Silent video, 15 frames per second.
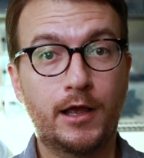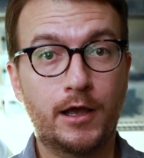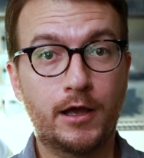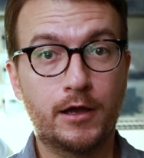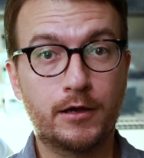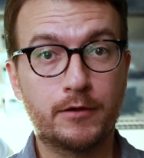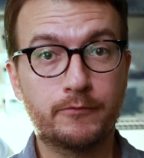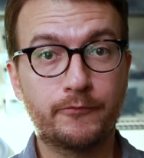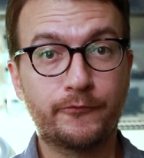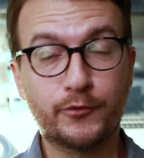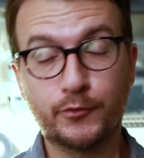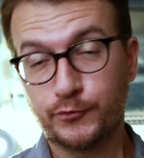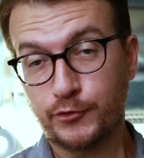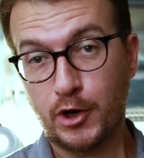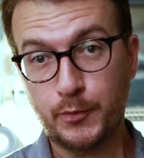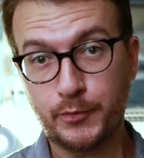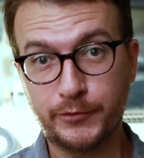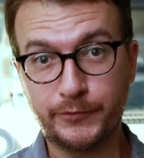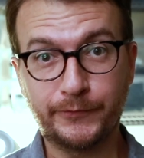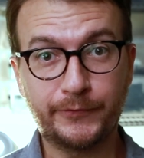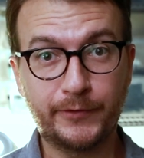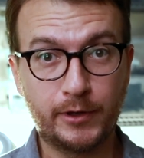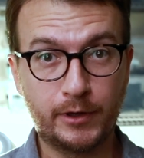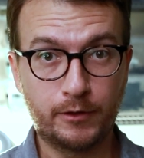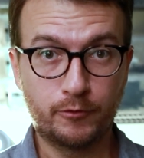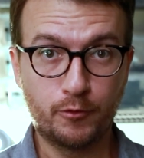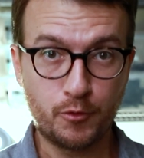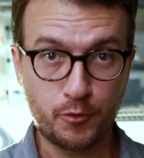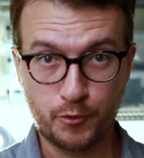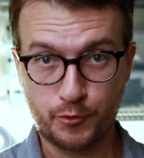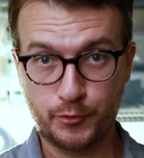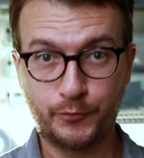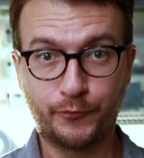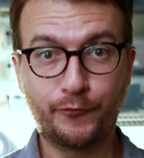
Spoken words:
Film Shop is a local group